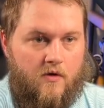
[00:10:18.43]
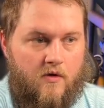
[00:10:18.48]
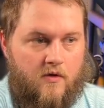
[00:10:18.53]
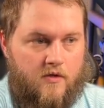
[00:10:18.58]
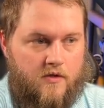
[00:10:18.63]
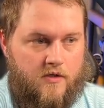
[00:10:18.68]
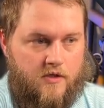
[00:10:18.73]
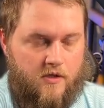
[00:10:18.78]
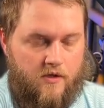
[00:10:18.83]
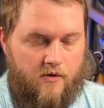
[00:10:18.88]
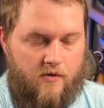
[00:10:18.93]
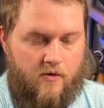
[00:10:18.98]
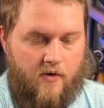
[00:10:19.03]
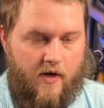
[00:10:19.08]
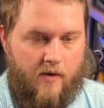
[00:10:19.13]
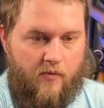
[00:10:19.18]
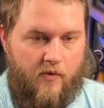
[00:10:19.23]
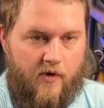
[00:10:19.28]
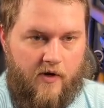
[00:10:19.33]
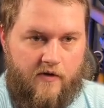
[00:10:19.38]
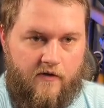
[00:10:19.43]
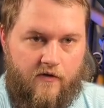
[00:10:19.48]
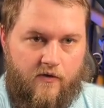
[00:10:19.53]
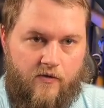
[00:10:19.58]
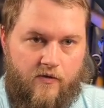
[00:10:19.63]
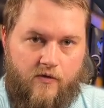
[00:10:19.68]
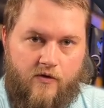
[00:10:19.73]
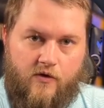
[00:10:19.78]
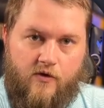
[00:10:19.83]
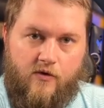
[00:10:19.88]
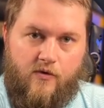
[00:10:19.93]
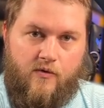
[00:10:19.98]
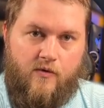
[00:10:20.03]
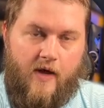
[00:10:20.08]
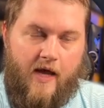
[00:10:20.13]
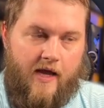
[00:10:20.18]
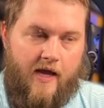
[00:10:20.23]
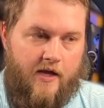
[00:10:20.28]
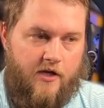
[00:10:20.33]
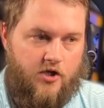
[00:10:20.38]
So I wanted to do
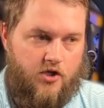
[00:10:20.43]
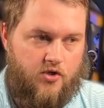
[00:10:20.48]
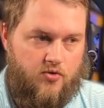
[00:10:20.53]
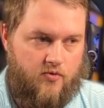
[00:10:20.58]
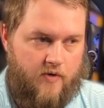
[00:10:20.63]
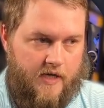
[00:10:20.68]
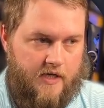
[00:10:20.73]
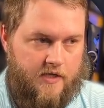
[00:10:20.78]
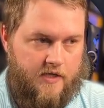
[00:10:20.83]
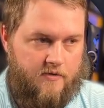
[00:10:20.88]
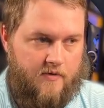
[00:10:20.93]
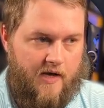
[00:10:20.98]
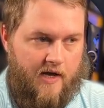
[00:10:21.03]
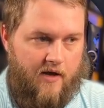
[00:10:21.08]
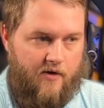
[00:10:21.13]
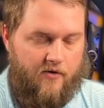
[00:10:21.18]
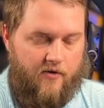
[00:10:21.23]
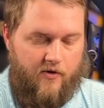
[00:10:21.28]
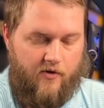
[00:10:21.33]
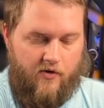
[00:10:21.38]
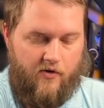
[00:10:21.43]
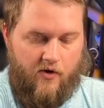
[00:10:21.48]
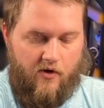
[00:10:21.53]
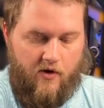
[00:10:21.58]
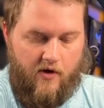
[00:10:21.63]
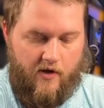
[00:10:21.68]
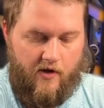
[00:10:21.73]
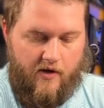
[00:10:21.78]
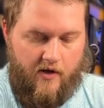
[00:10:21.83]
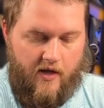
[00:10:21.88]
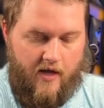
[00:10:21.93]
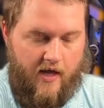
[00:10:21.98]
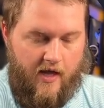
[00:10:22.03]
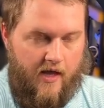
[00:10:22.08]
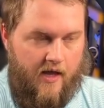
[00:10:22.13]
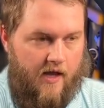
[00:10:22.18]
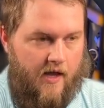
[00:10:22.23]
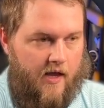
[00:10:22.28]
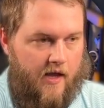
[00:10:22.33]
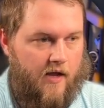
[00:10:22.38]
a trace route on
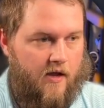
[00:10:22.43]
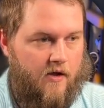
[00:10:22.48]
a